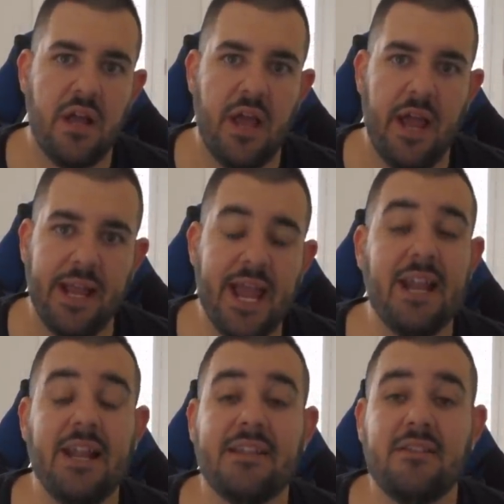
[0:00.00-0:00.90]
again,
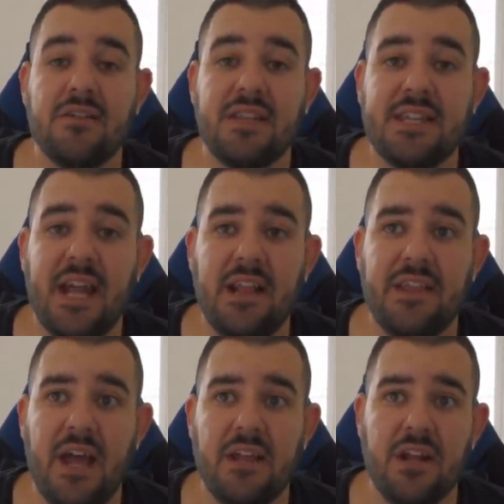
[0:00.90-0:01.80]
it's not to say
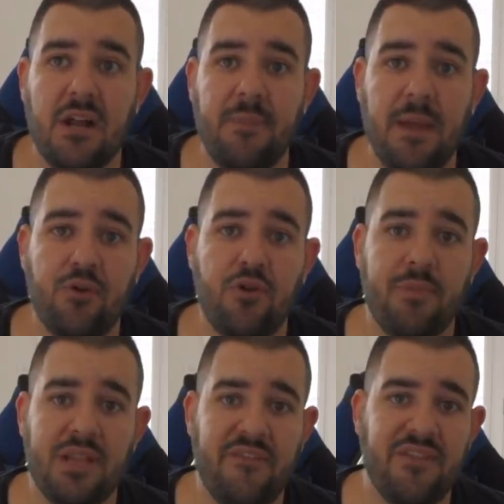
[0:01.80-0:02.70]
that, people who
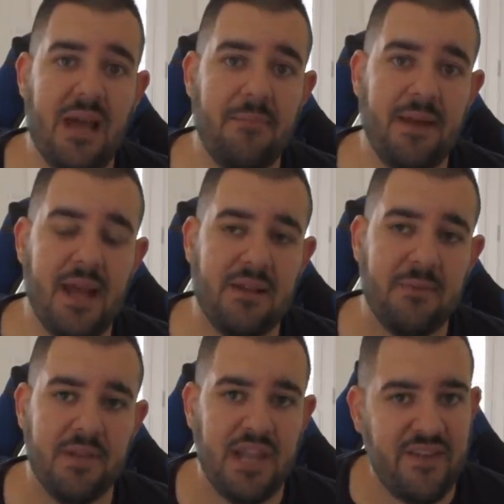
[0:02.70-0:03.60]
believe in Nappy have to
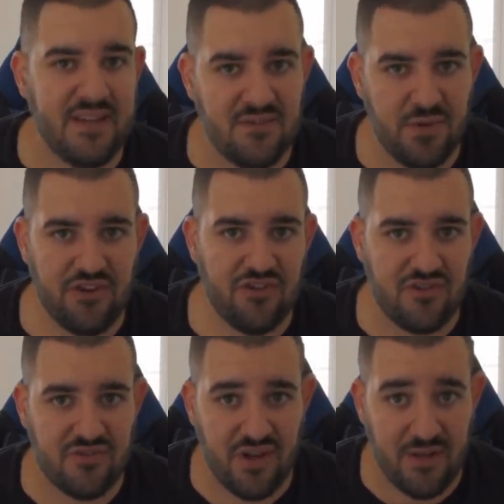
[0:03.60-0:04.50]
believe his Twitch
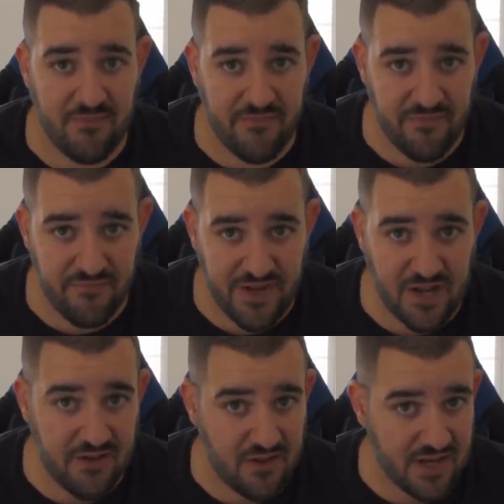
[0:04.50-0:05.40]
stream
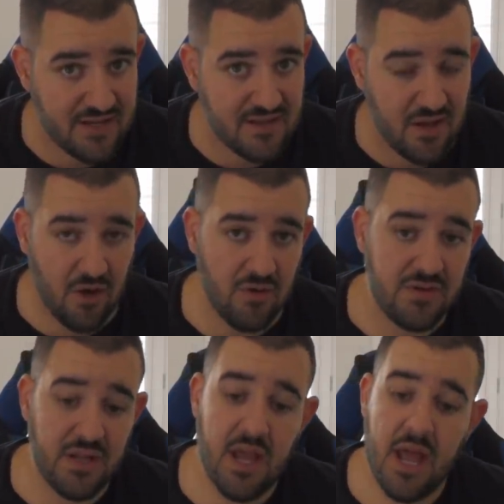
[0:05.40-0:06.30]
video like it's the gold.
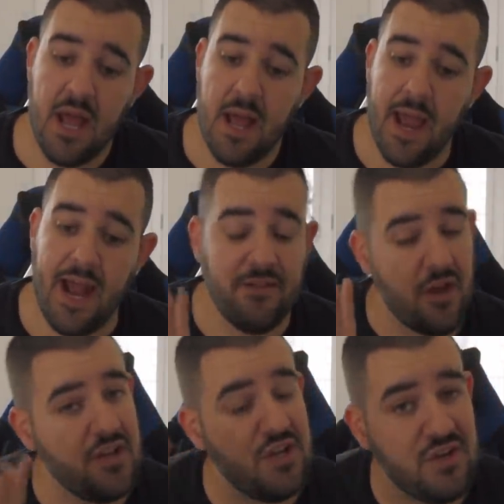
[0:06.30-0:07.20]
And
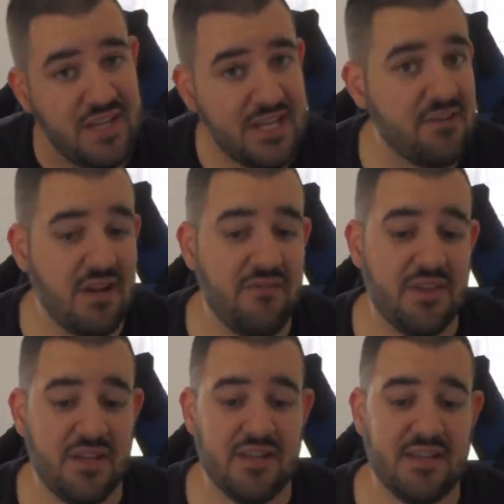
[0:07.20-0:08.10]
those who disagree with
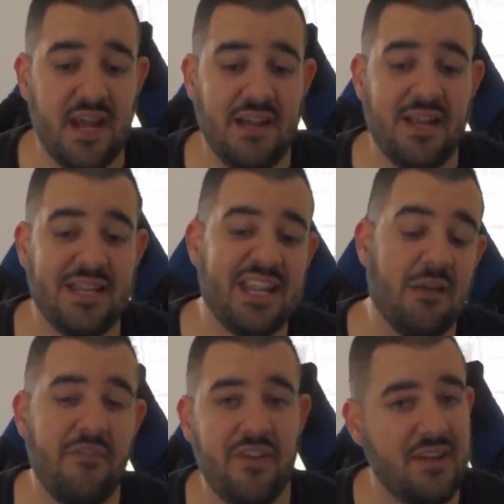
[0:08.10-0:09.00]
it to say that some
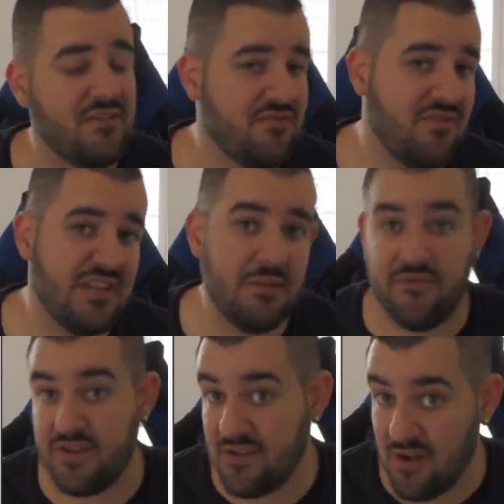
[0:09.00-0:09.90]
of it is true, some of
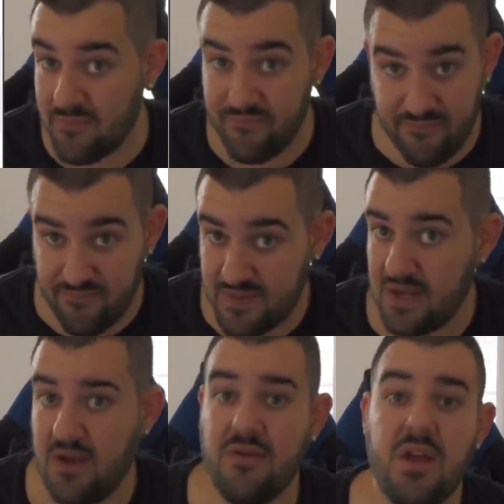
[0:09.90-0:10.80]
it's not.
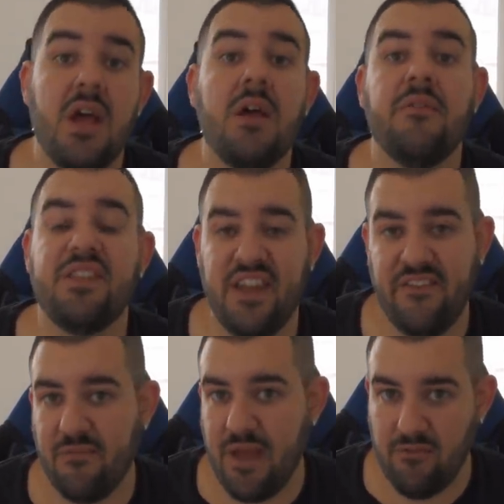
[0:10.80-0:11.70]
So, see
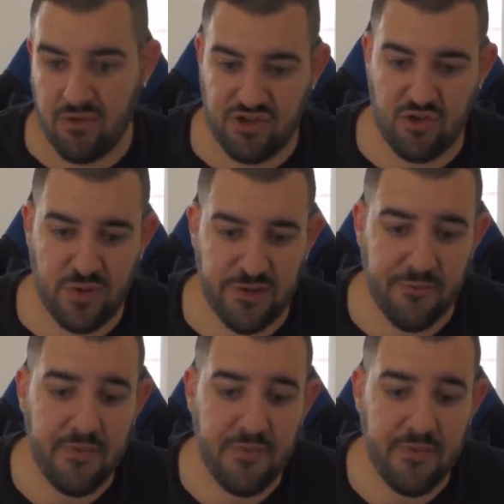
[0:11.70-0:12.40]
from that what you will.